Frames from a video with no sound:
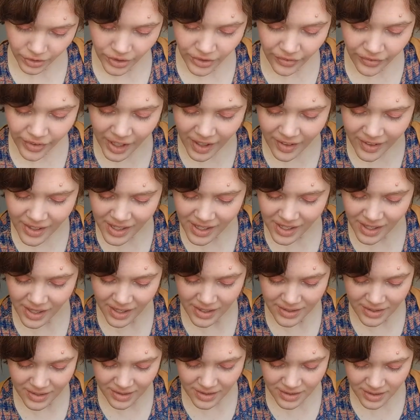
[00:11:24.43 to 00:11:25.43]
There really
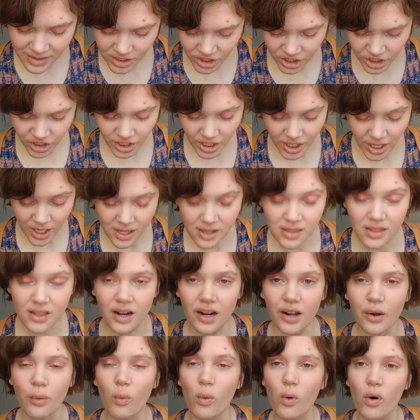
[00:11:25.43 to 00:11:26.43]
isn't a shade
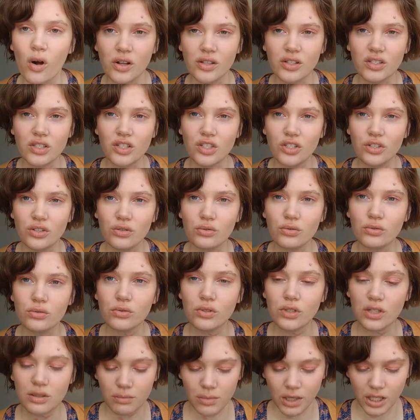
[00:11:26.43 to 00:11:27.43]
that I want to
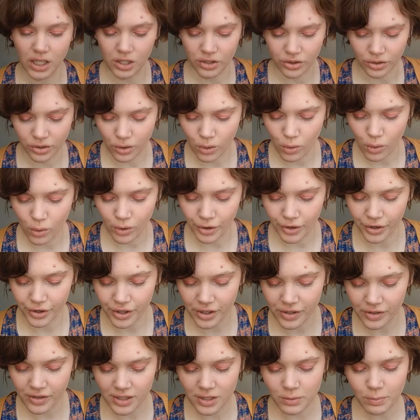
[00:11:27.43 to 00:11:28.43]
use in my inner
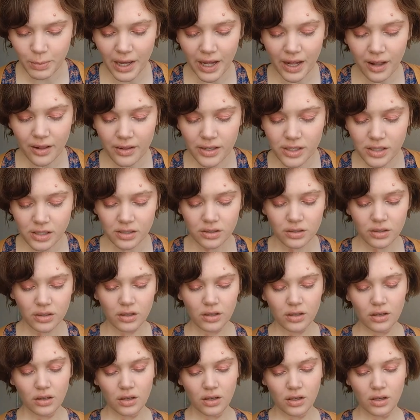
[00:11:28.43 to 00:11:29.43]
corner in this palette,
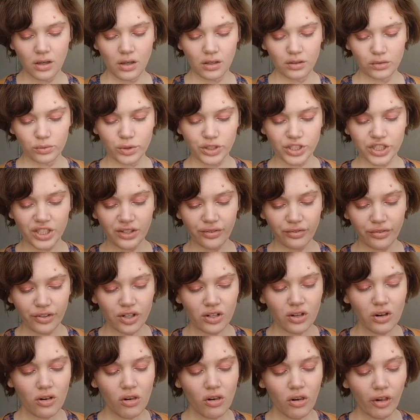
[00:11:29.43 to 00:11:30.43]
which I
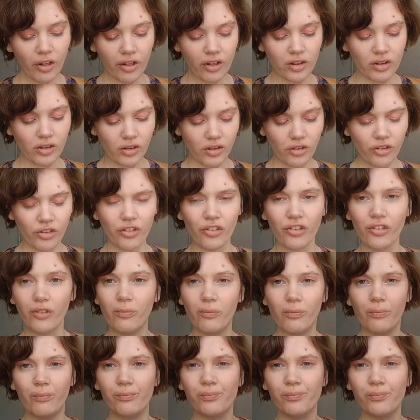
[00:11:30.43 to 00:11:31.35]
feel is